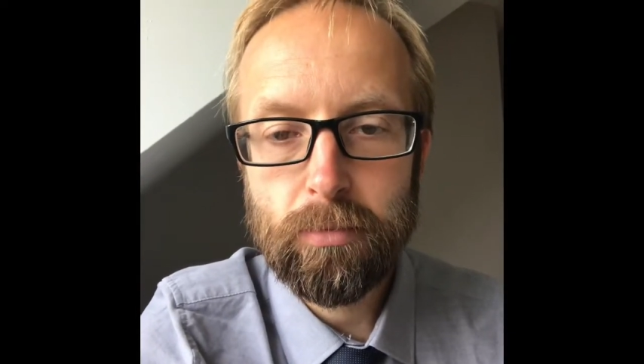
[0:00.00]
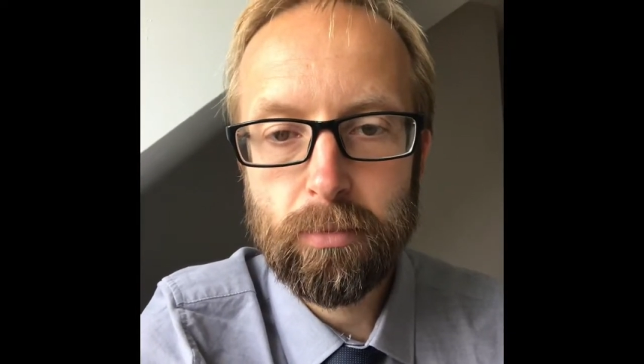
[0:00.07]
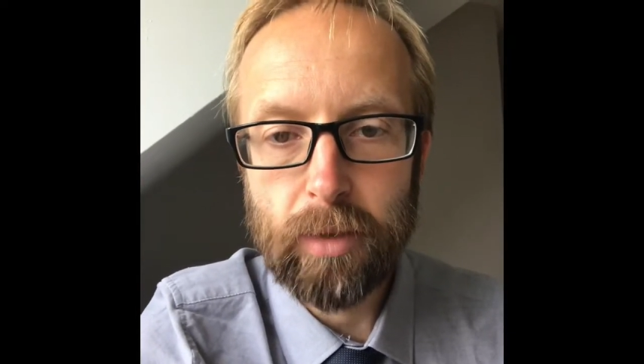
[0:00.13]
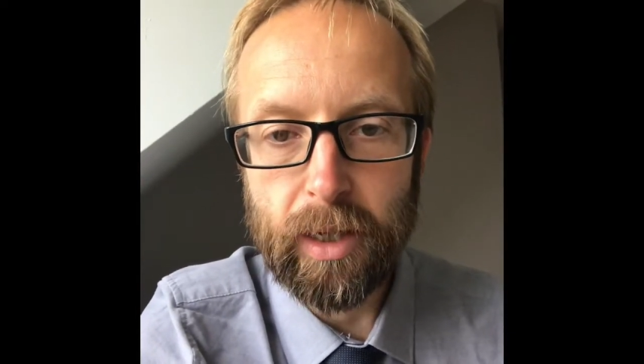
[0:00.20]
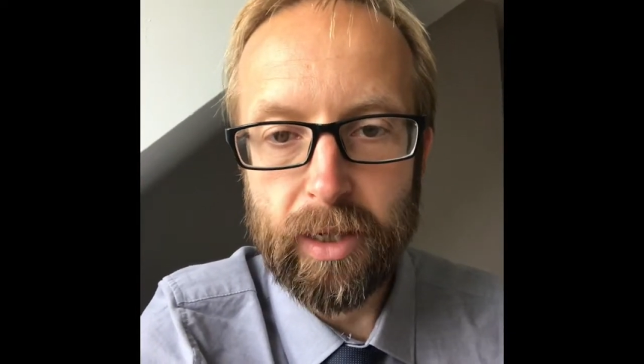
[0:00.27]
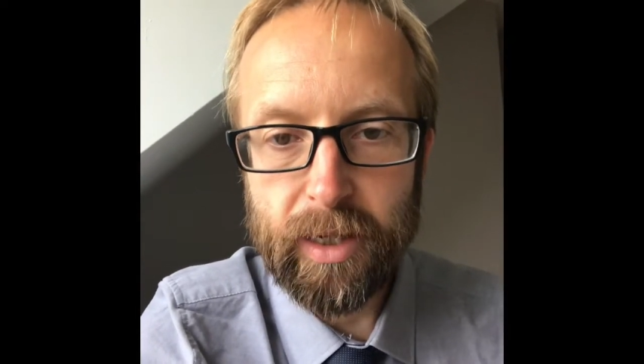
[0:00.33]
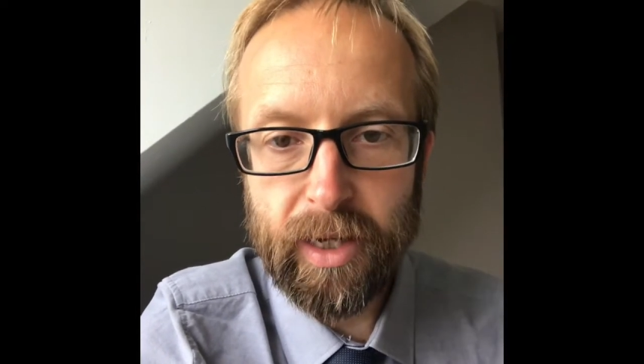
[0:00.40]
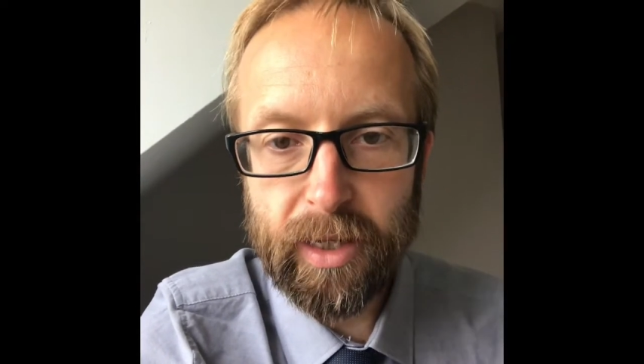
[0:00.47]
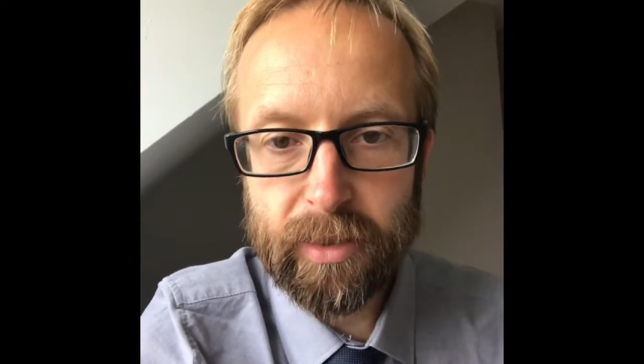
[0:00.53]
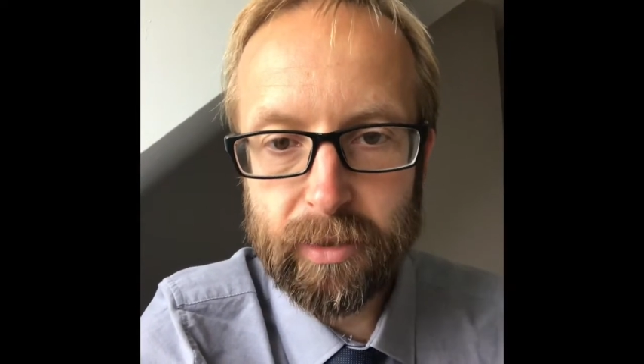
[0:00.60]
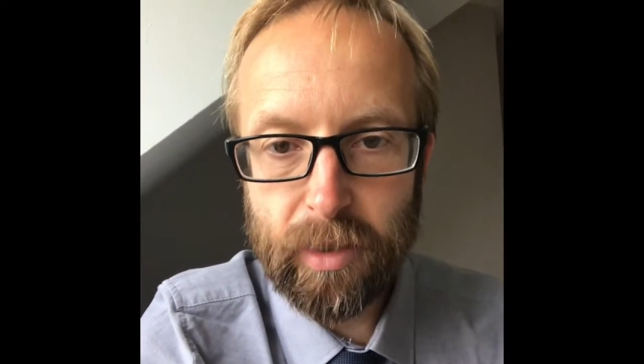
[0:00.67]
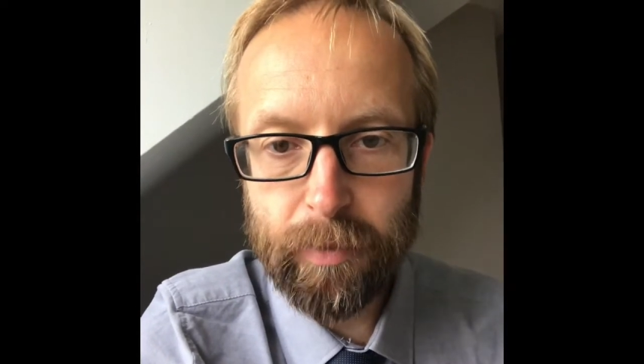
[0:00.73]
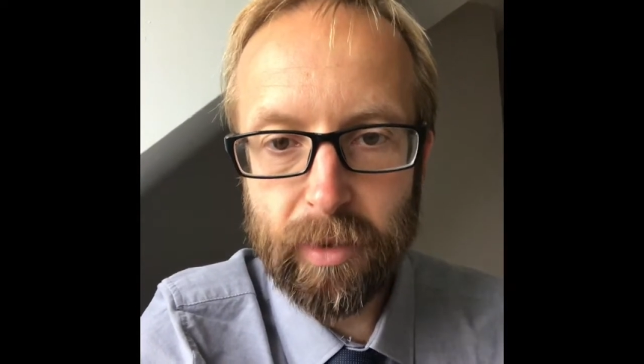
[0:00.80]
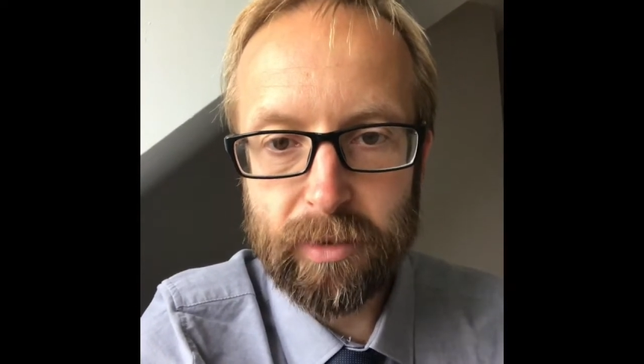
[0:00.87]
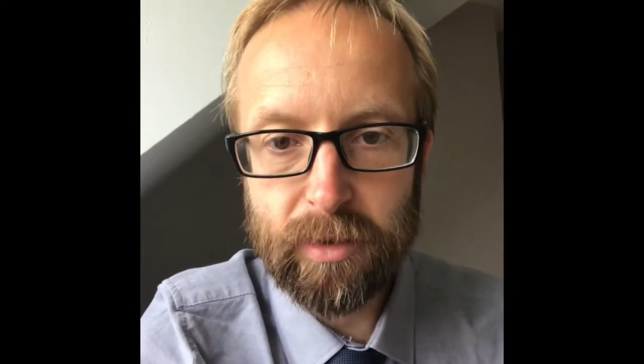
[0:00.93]
That next
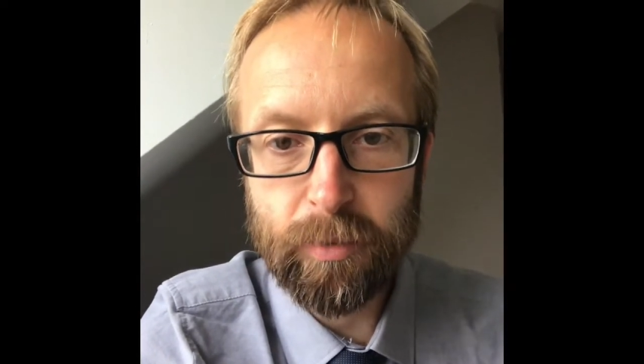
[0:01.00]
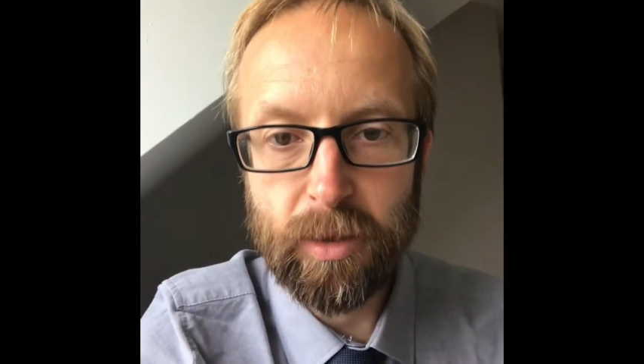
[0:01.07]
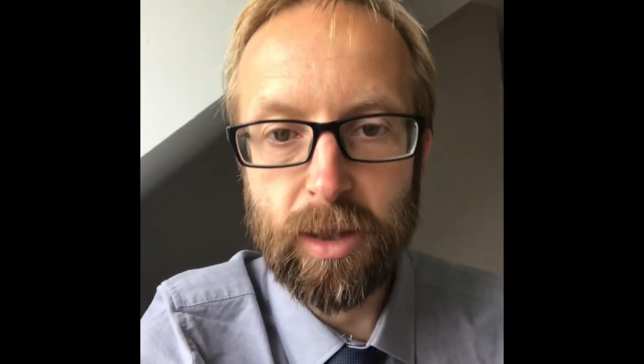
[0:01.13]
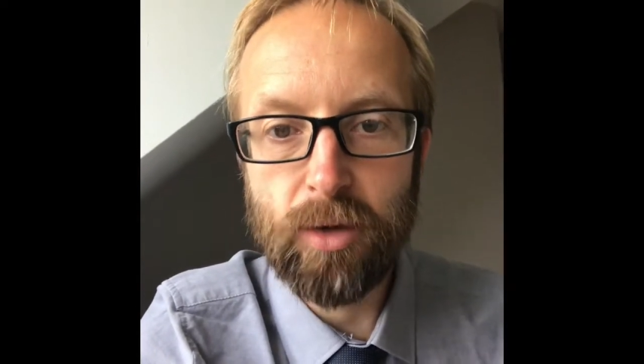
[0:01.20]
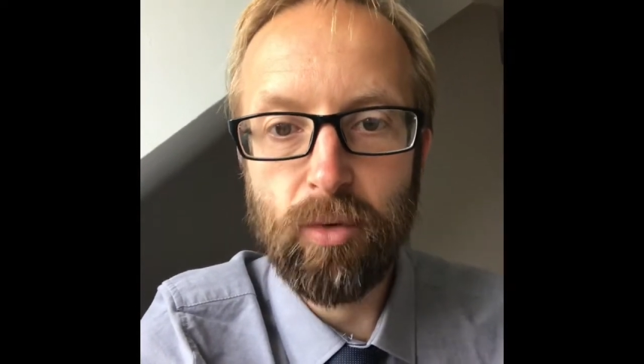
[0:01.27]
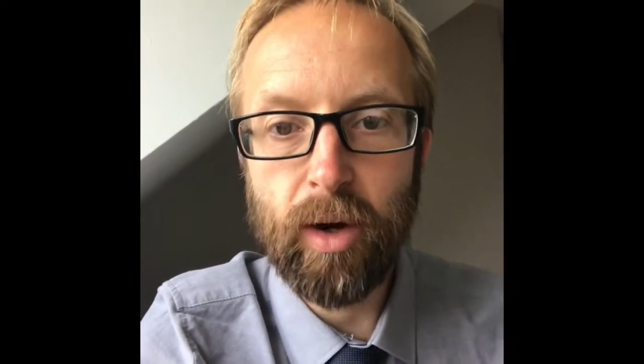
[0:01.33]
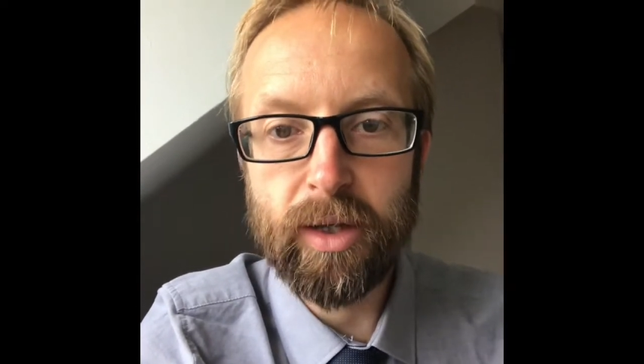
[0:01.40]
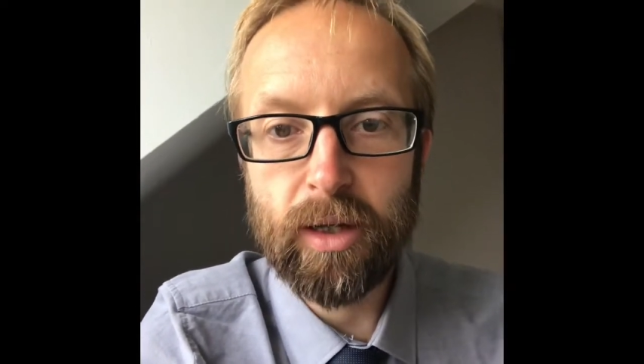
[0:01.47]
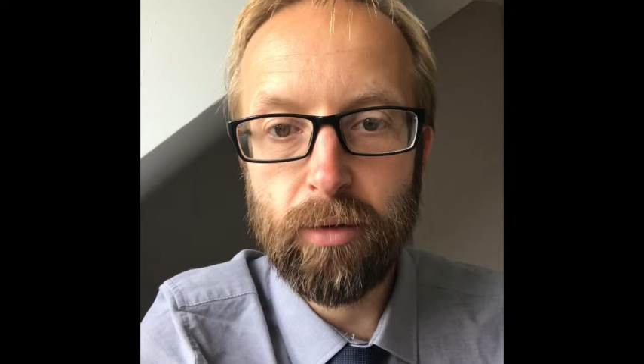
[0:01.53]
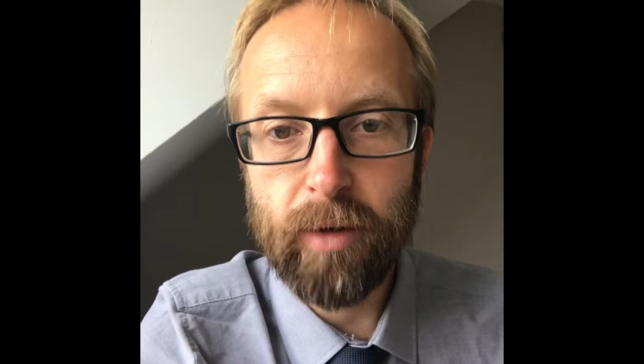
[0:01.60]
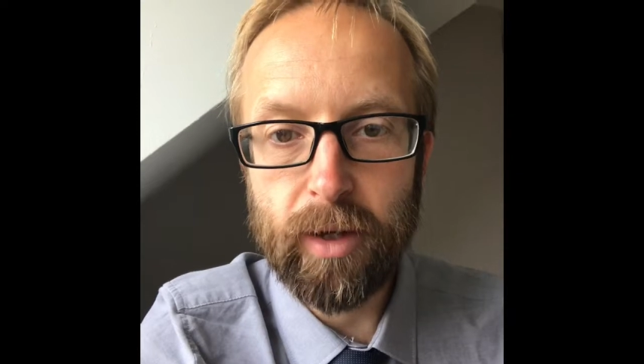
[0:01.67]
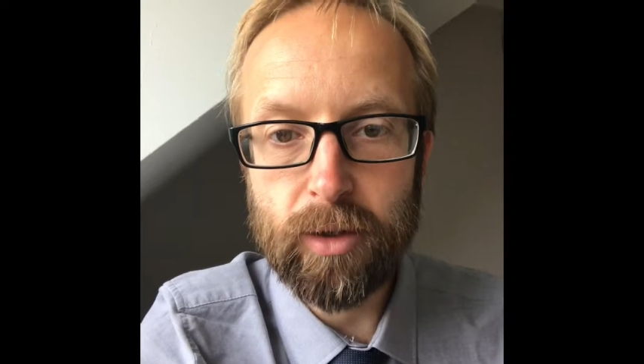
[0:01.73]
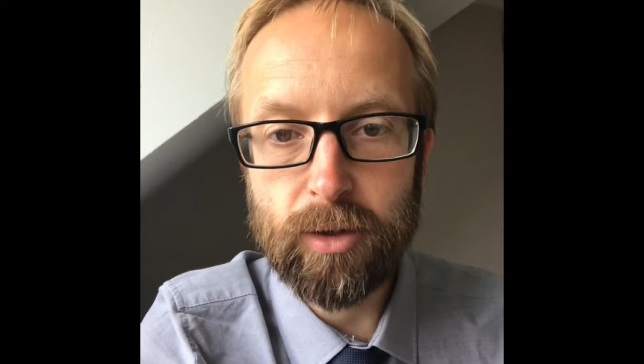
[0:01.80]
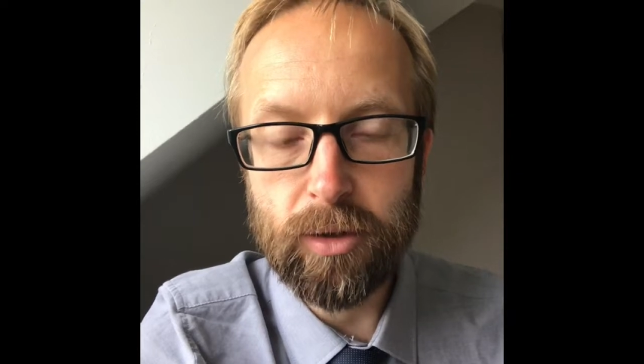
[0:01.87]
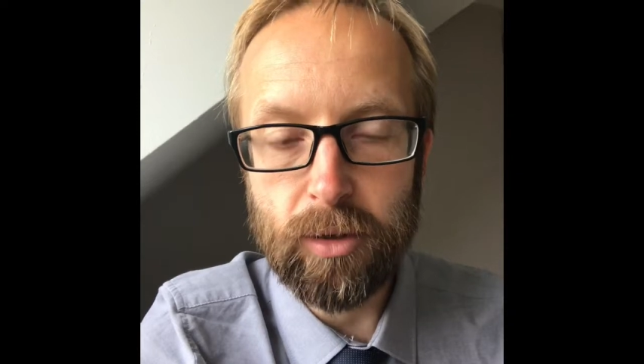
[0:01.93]
step has to be in the right
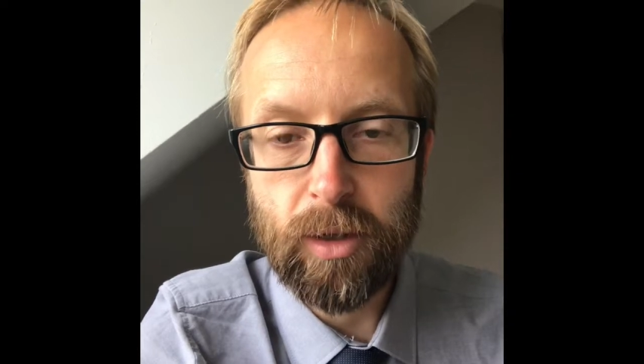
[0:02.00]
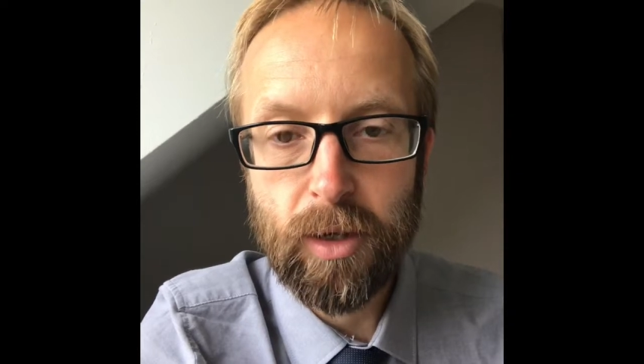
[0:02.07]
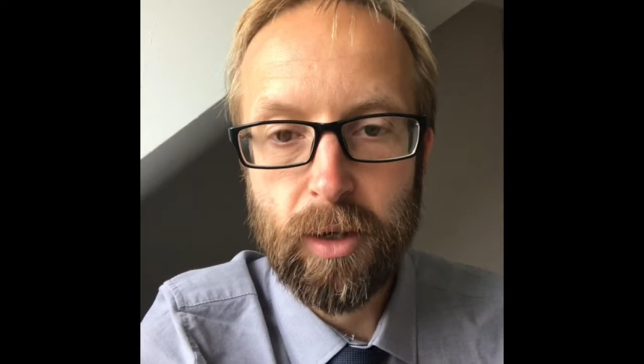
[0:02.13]
direction,